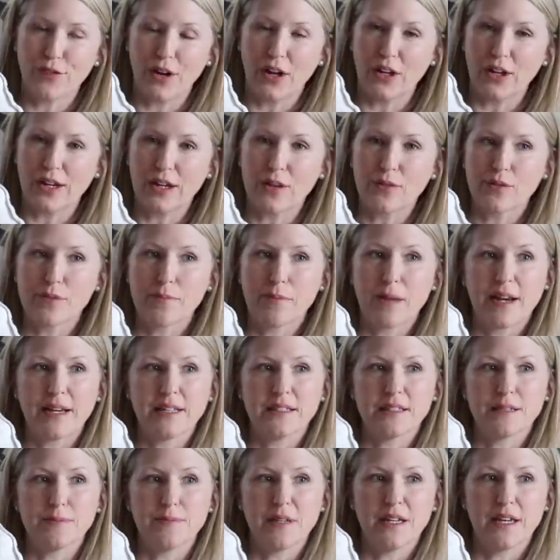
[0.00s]
felt. It
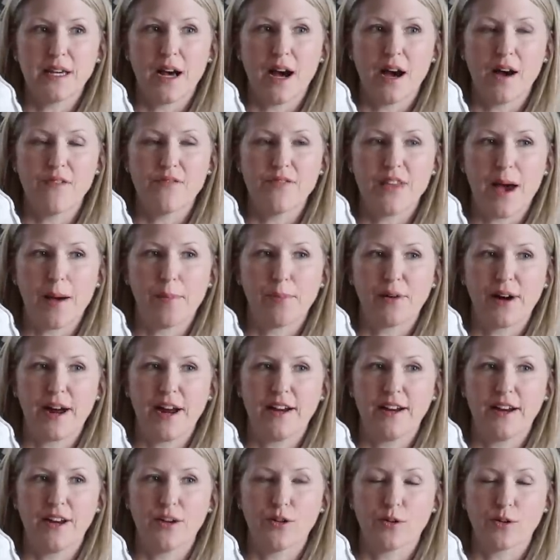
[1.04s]
reminds me of that
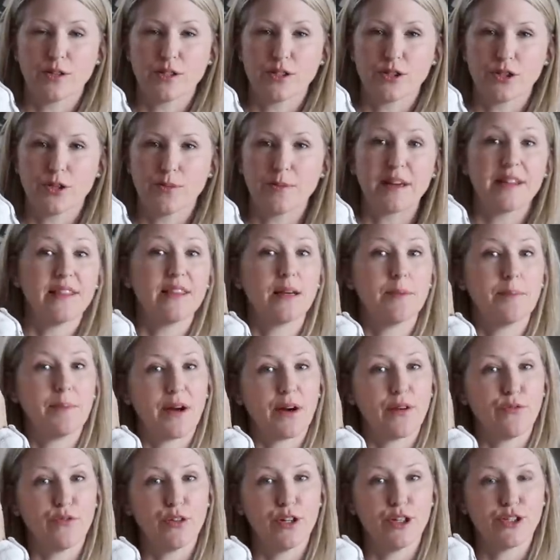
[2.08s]
brand at Nordstrom. I think
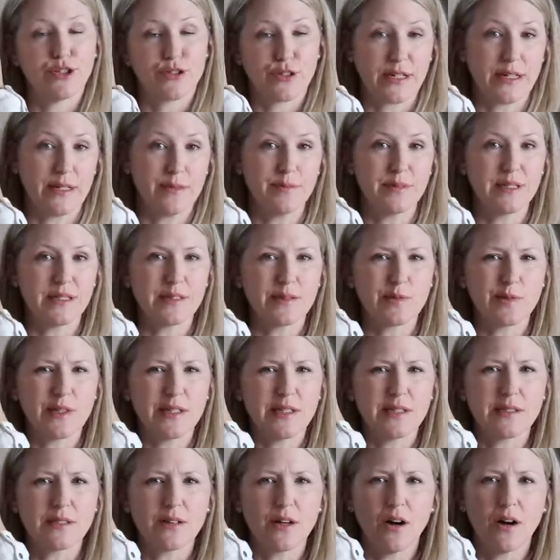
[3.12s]
Barefoot Dreams is what
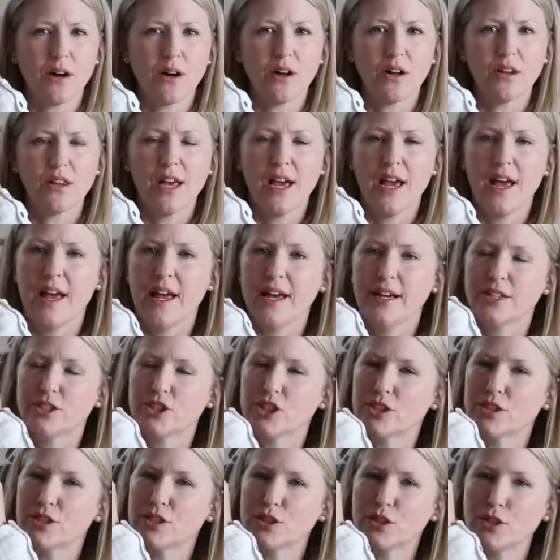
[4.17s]
it's called. It's
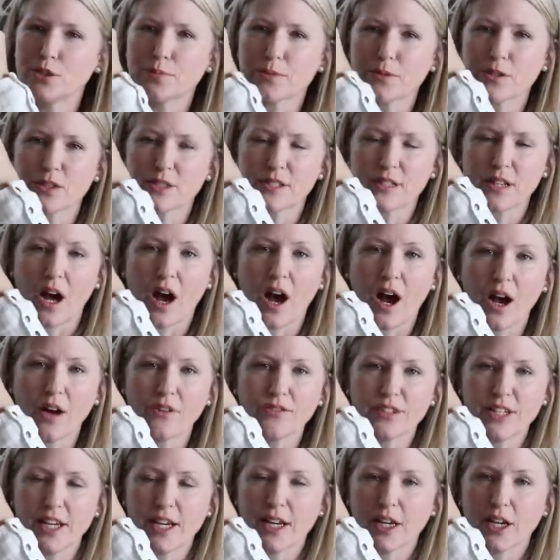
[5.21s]
just super
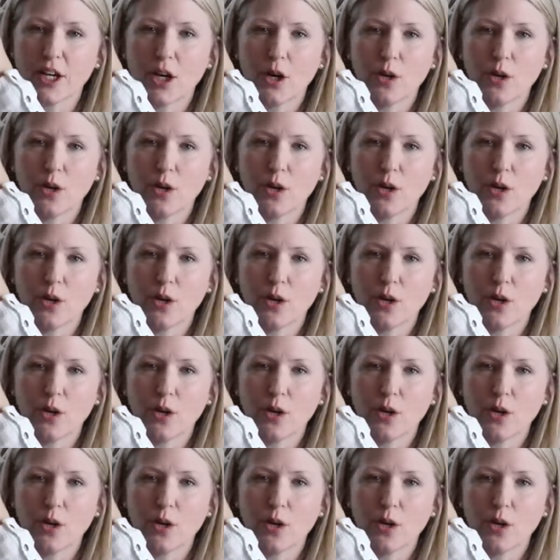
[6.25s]
soft and